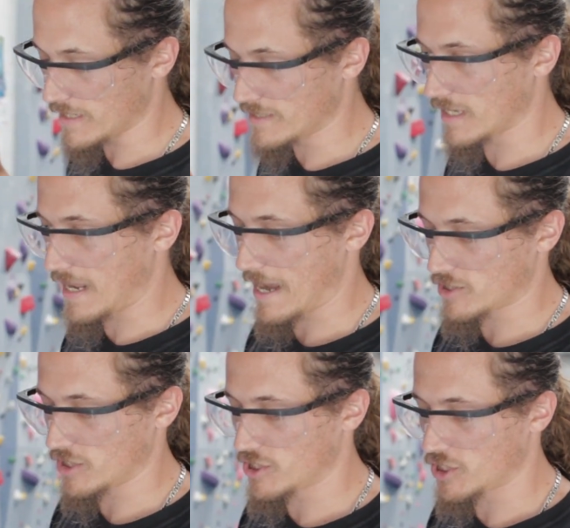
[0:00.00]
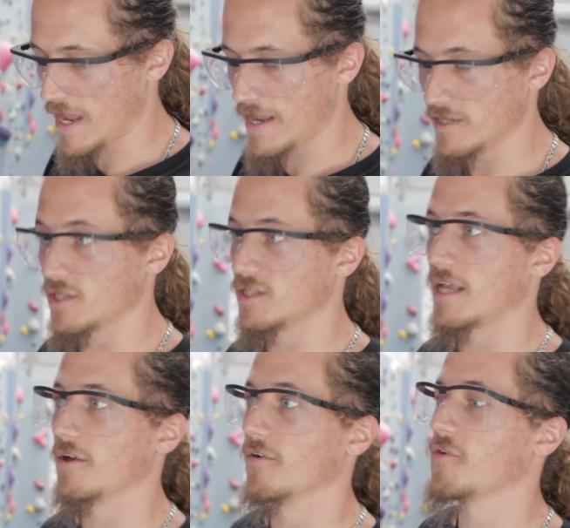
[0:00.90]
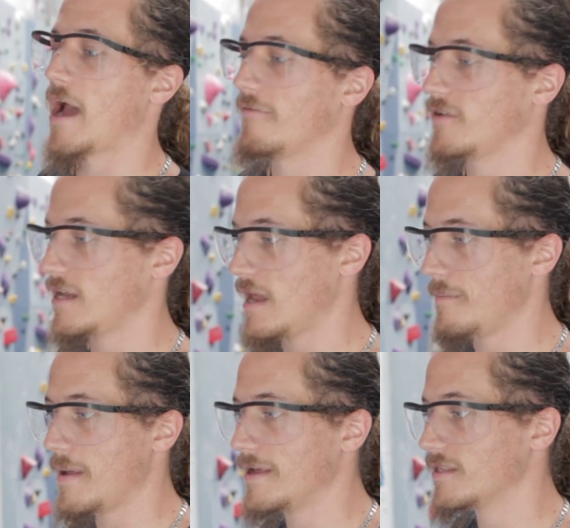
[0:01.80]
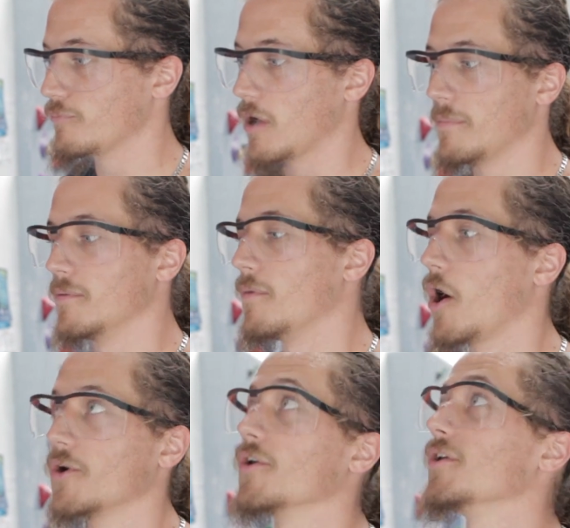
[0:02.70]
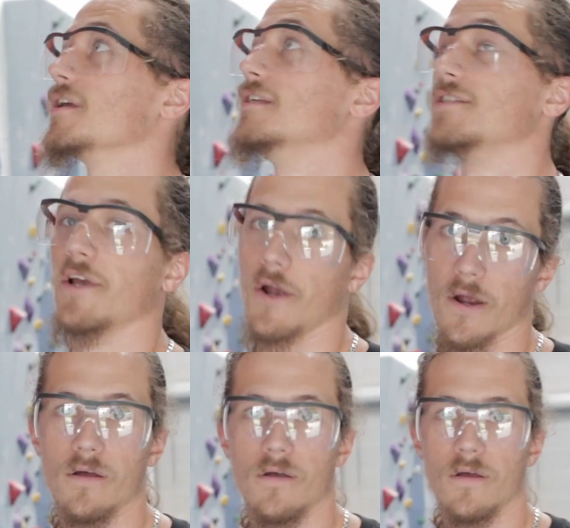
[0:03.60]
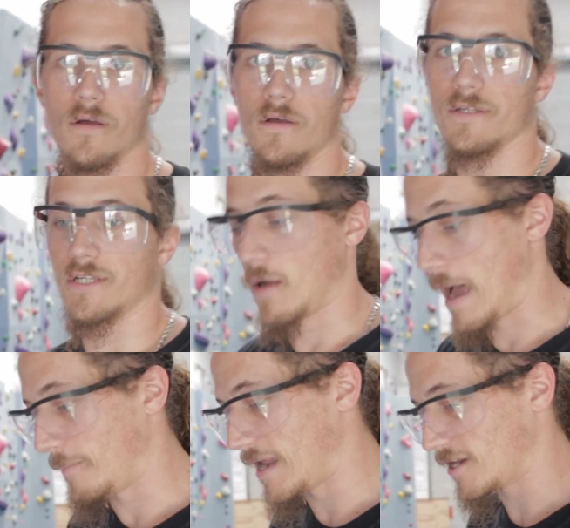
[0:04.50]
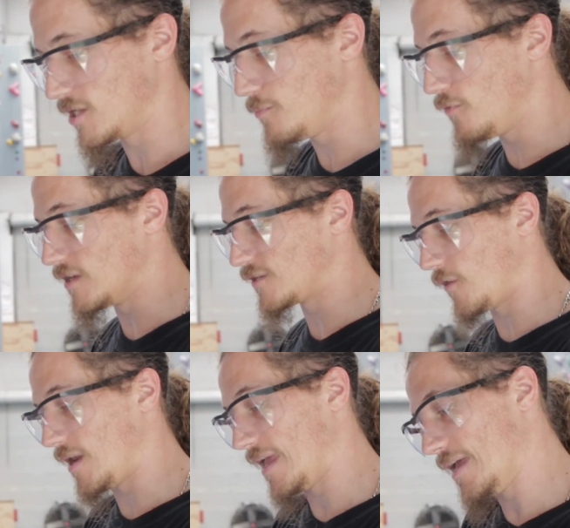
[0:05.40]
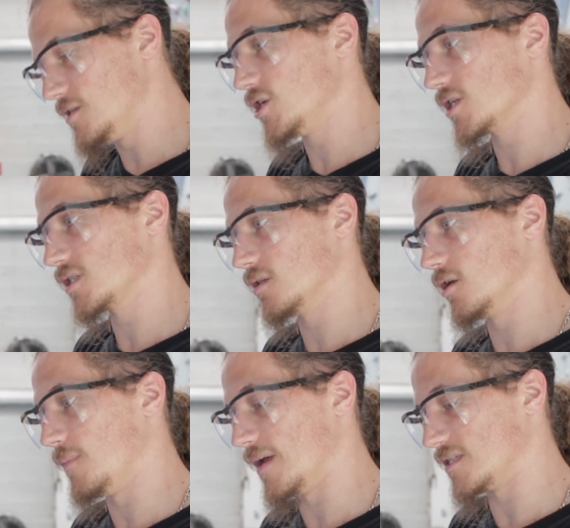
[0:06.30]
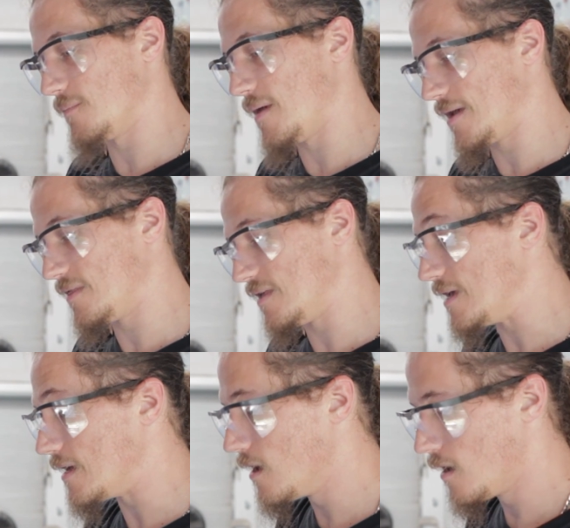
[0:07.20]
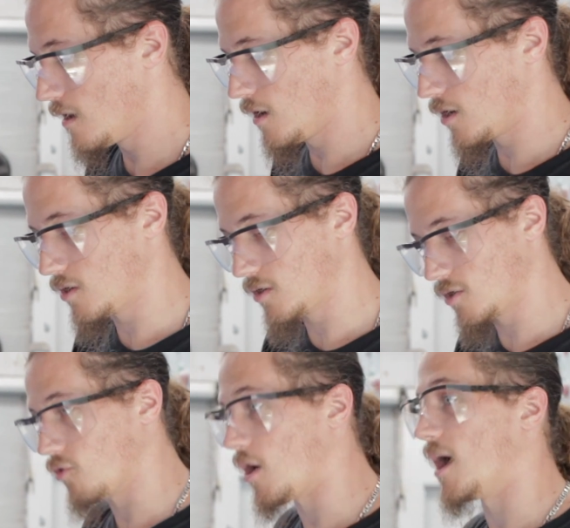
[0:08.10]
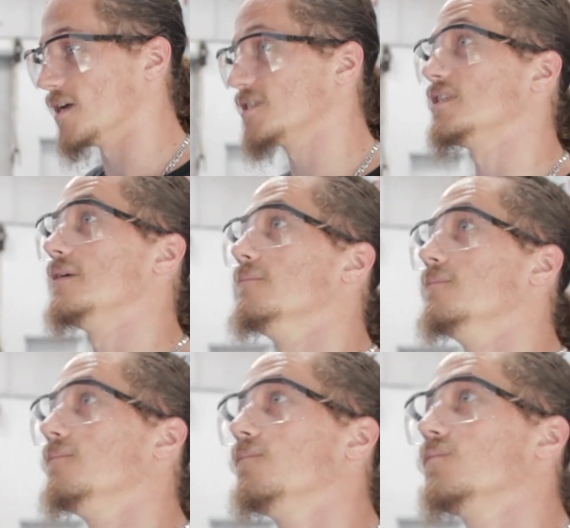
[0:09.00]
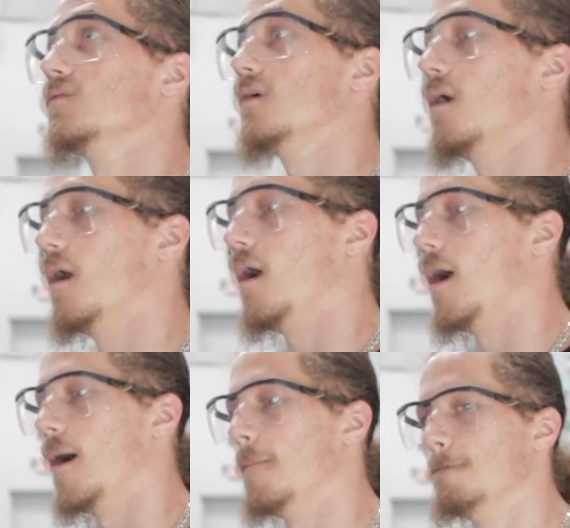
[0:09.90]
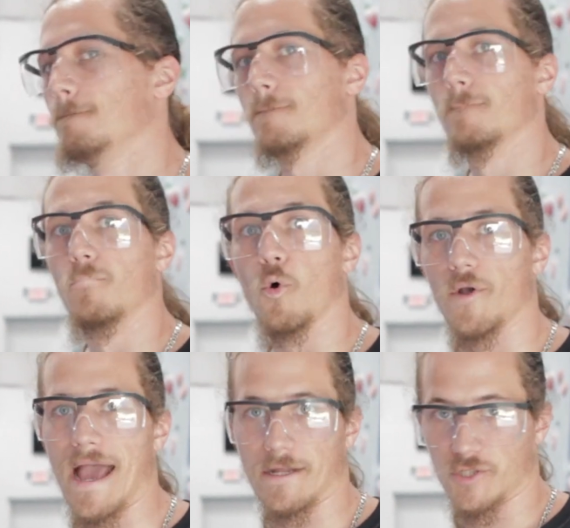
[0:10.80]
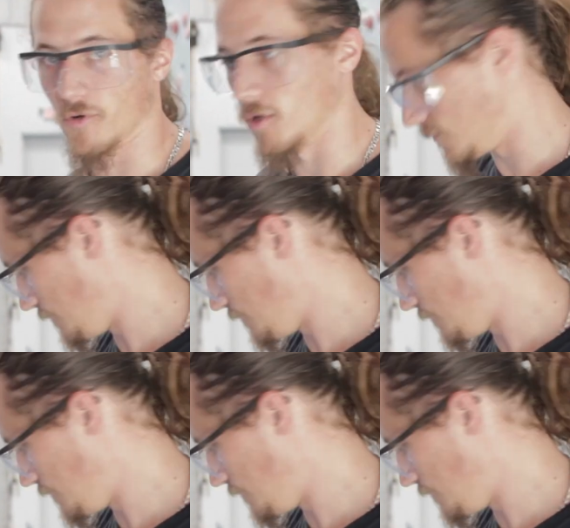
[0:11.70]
is gonna actually change the center of gravity and make the problem harder or easier. So I'm gonna actually move this foot in just a little bit to make the cross seem more natural.